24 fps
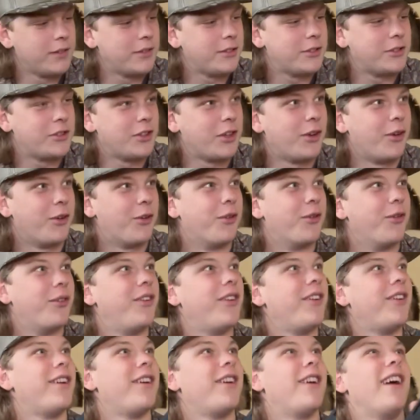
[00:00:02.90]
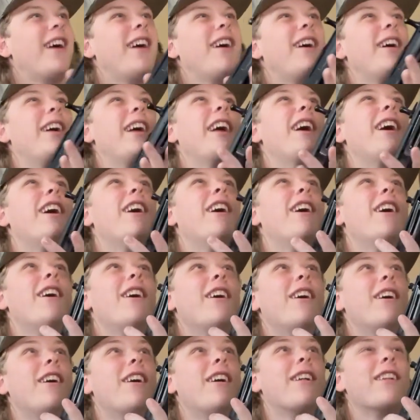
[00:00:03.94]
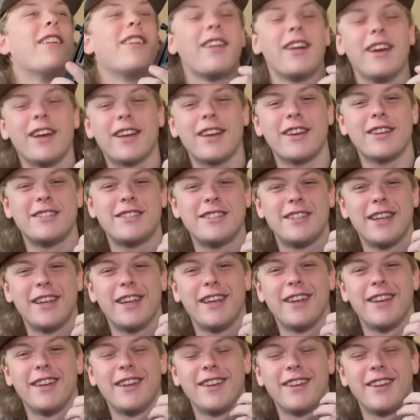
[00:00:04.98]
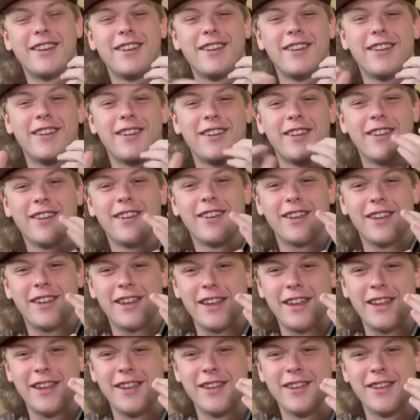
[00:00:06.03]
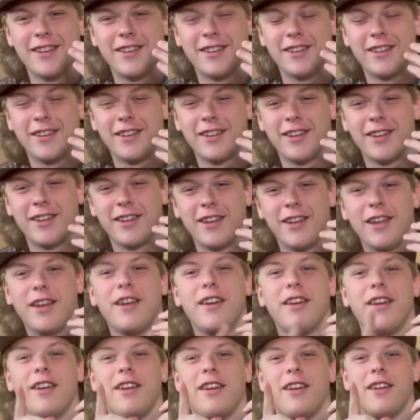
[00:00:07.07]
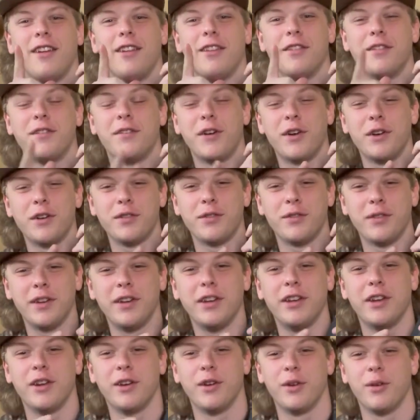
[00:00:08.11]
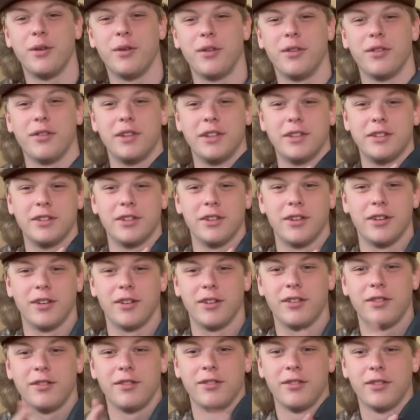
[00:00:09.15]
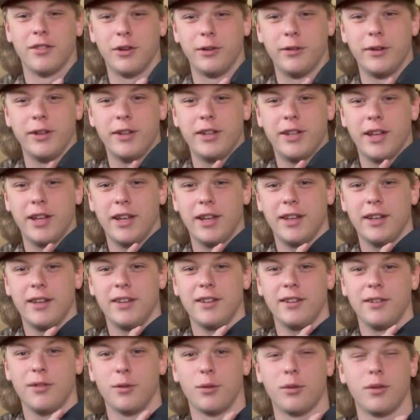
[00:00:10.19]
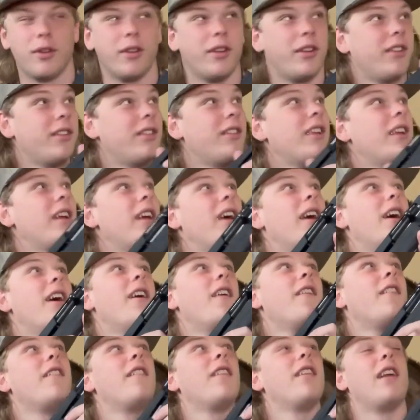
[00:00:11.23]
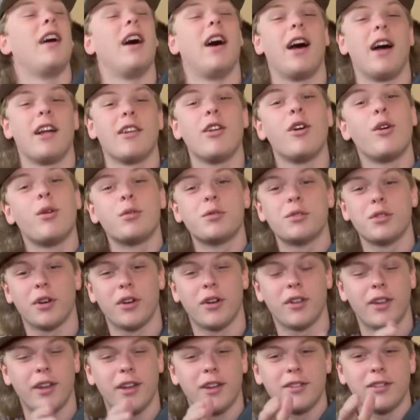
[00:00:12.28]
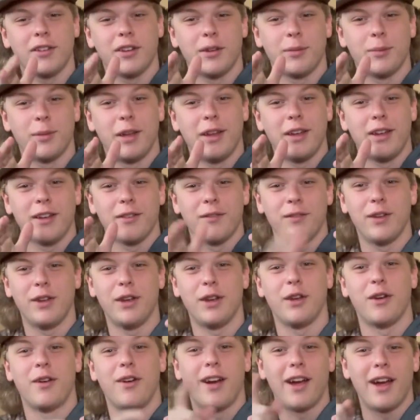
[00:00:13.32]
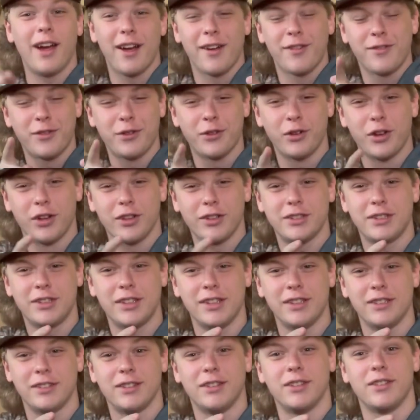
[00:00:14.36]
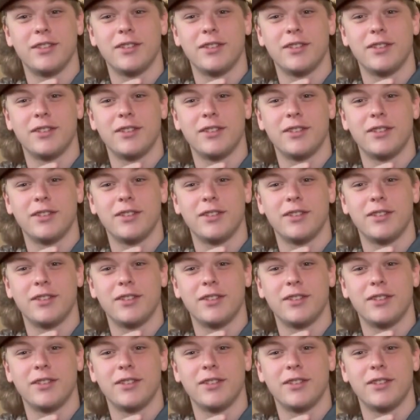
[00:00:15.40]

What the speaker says: So, like I said in the first video on this gun, the RETAY GORDION, I told y'all that I was going to make a video after duck season.